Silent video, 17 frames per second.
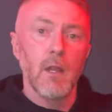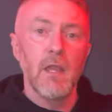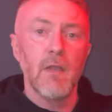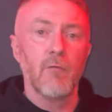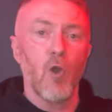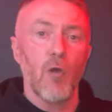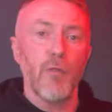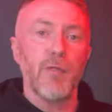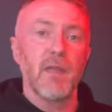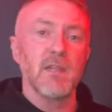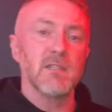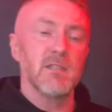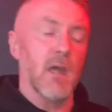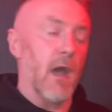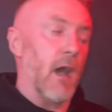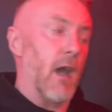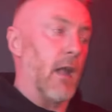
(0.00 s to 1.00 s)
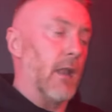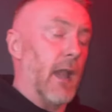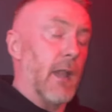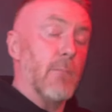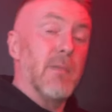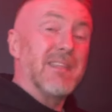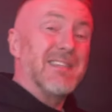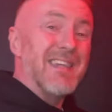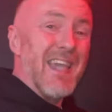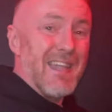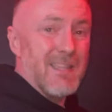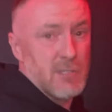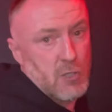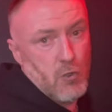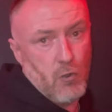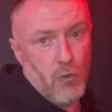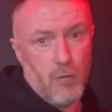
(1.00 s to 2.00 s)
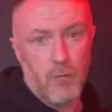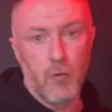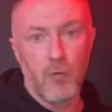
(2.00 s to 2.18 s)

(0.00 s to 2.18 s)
you've got things that are like potato,